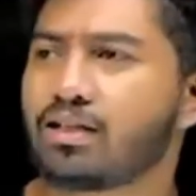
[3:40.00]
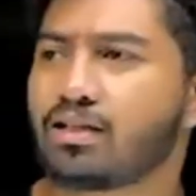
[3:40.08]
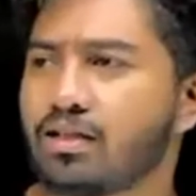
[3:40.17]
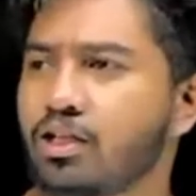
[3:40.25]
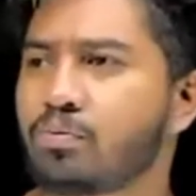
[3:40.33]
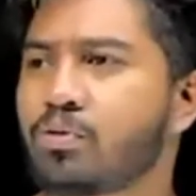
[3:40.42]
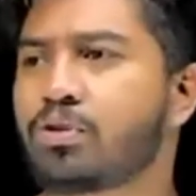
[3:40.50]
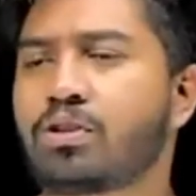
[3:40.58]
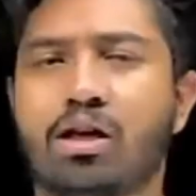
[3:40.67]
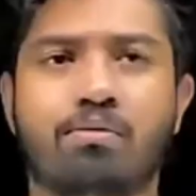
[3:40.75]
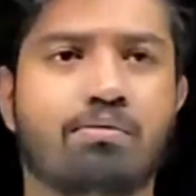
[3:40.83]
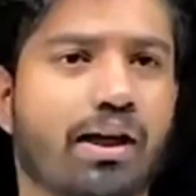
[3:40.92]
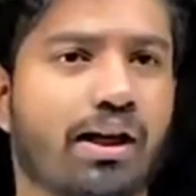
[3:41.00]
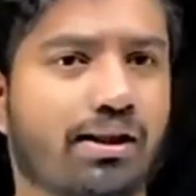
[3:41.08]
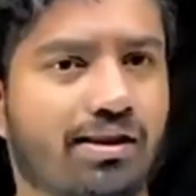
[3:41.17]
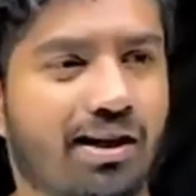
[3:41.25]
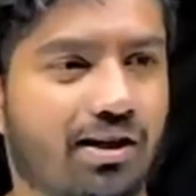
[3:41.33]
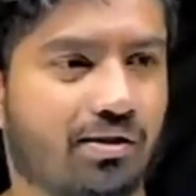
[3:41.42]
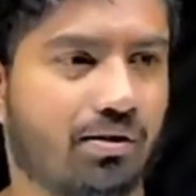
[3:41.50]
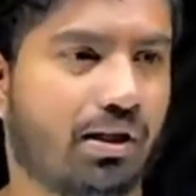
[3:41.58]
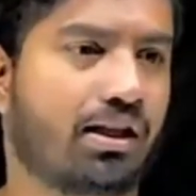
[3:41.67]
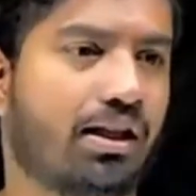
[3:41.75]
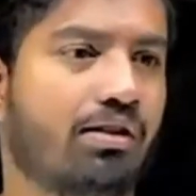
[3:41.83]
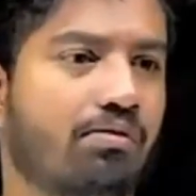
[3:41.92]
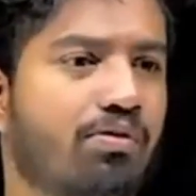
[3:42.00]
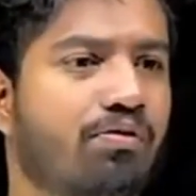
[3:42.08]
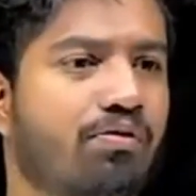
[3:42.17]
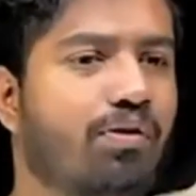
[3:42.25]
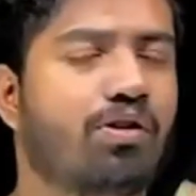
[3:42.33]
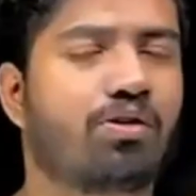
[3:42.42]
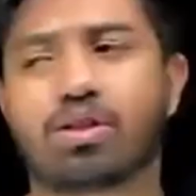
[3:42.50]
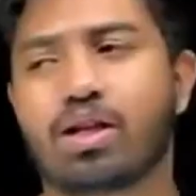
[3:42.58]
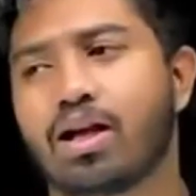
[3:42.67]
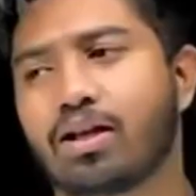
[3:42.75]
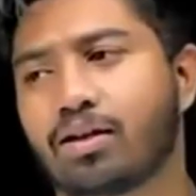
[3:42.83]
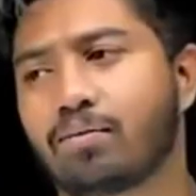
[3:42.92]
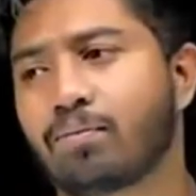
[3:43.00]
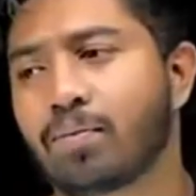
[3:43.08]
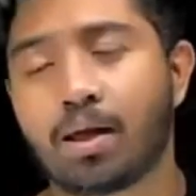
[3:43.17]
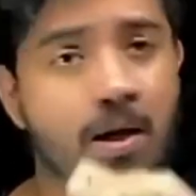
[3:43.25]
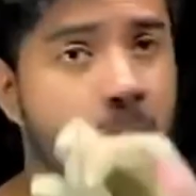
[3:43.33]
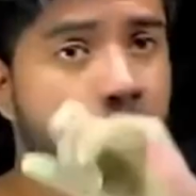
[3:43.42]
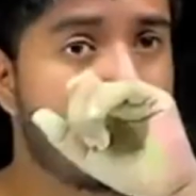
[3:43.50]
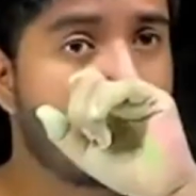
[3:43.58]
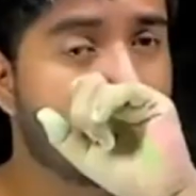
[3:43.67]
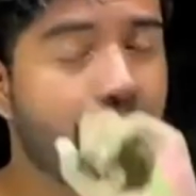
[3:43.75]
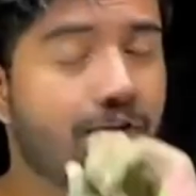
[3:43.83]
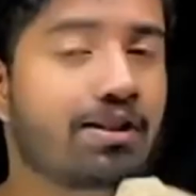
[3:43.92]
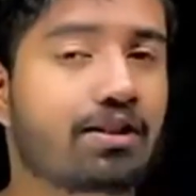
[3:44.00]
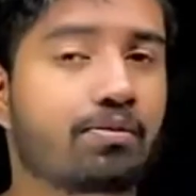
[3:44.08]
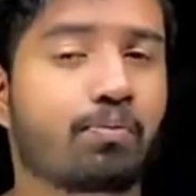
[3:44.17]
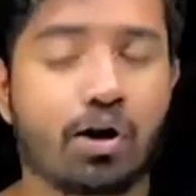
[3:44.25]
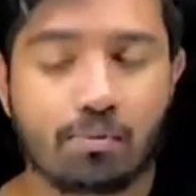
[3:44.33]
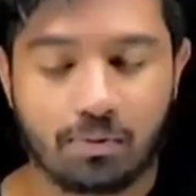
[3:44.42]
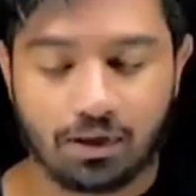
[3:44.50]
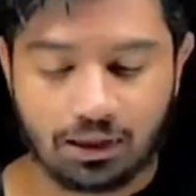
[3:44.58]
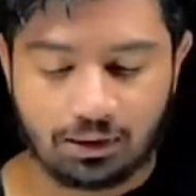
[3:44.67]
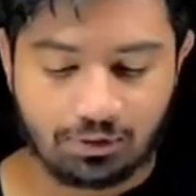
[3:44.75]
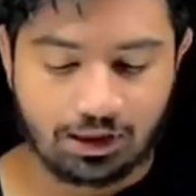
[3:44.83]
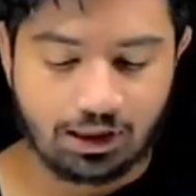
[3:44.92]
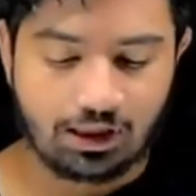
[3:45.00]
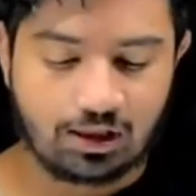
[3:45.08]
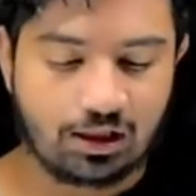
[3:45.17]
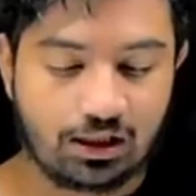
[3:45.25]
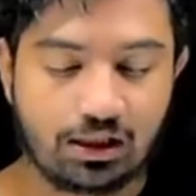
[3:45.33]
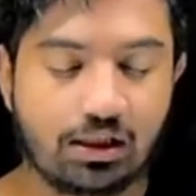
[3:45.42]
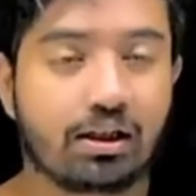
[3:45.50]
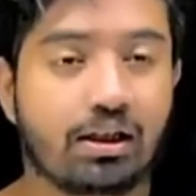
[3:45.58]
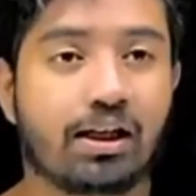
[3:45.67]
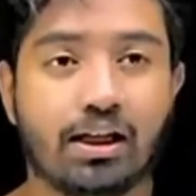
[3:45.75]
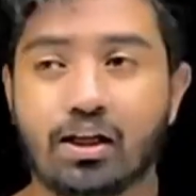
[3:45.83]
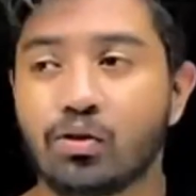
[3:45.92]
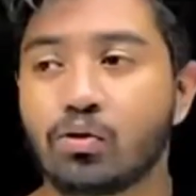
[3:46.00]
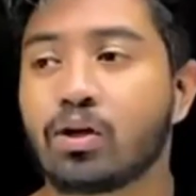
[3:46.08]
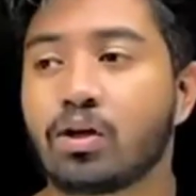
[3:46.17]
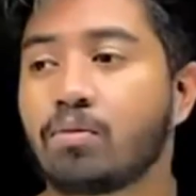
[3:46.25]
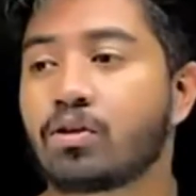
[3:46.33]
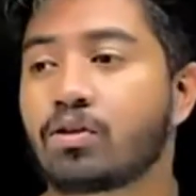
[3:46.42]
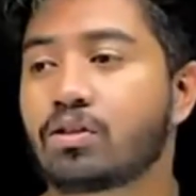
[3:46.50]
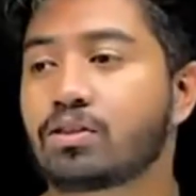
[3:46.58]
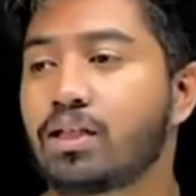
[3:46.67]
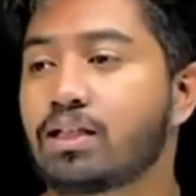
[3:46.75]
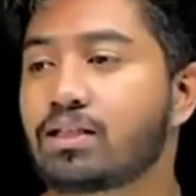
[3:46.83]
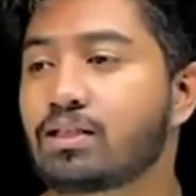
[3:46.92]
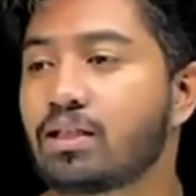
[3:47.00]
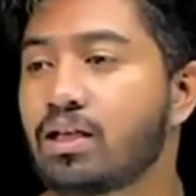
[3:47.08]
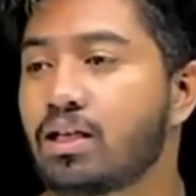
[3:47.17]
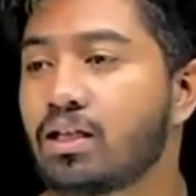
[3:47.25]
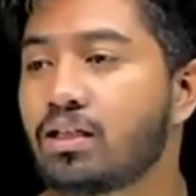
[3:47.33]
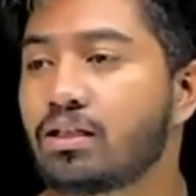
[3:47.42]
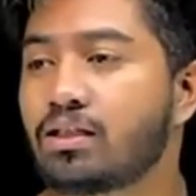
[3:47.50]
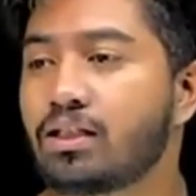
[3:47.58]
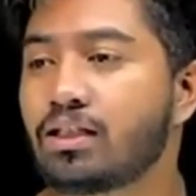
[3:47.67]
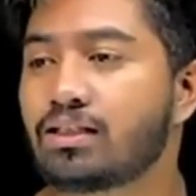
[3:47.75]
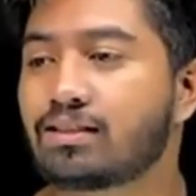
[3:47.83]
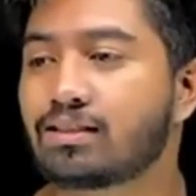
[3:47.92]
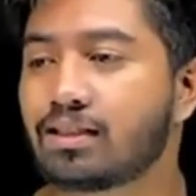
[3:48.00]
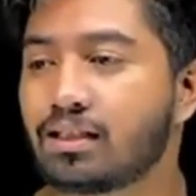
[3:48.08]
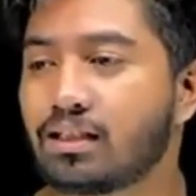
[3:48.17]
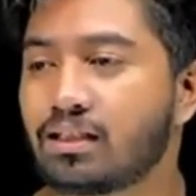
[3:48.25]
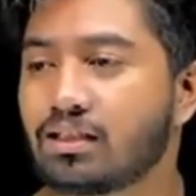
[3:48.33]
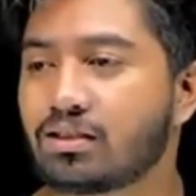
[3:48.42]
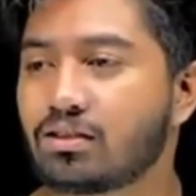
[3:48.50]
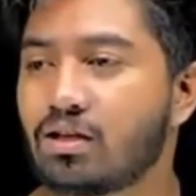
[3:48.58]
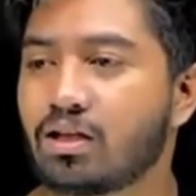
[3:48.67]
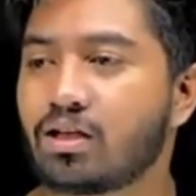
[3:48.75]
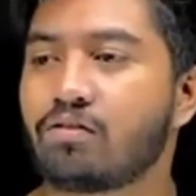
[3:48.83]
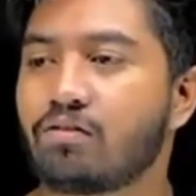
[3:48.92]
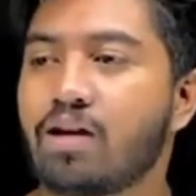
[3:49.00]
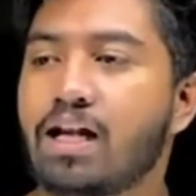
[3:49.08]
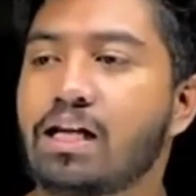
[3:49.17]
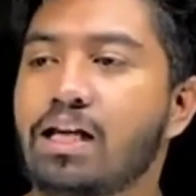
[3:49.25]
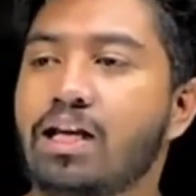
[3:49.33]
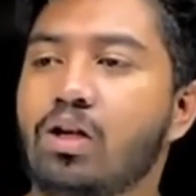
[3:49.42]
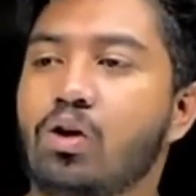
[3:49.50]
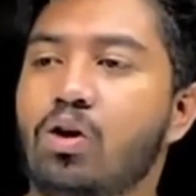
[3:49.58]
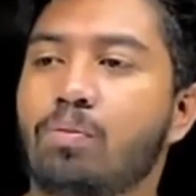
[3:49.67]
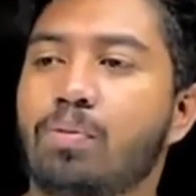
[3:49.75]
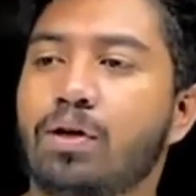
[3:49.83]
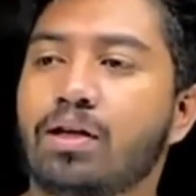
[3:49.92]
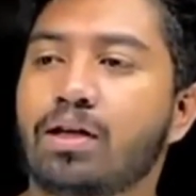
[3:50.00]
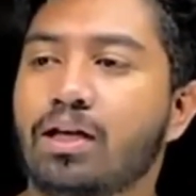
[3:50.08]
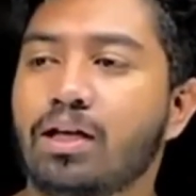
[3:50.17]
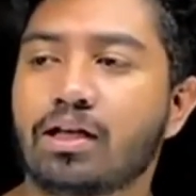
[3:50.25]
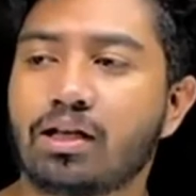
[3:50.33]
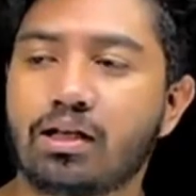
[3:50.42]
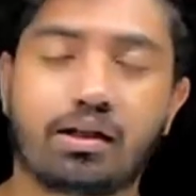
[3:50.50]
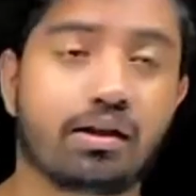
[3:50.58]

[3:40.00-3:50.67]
input number you get the input from the user. First problem in here you come across is this is not a valid operator.